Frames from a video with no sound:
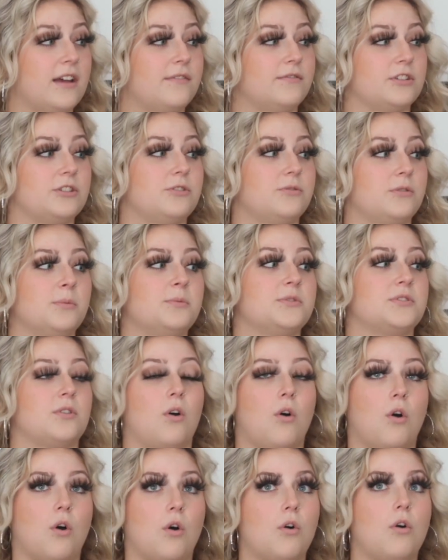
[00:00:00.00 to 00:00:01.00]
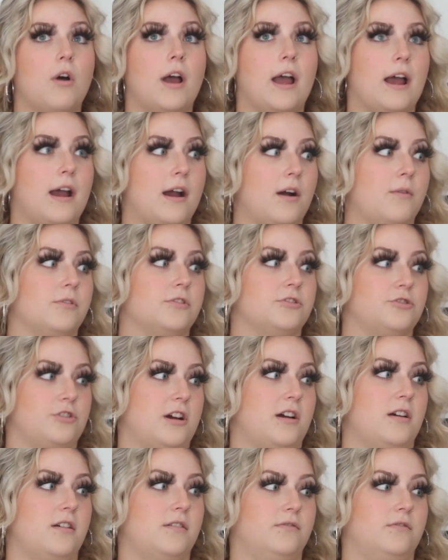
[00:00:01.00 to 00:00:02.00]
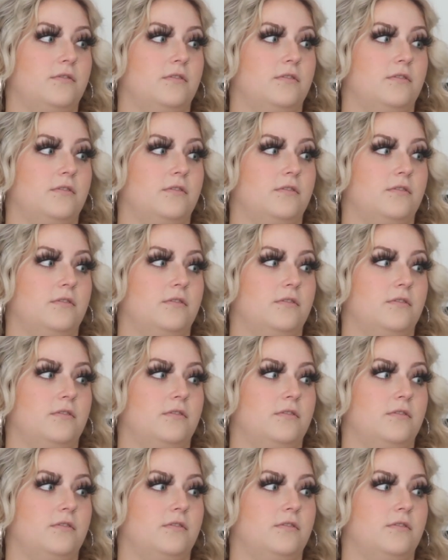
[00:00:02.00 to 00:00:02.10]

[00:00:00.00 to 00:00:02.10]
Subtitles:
Avenue. It was a whole hour drive.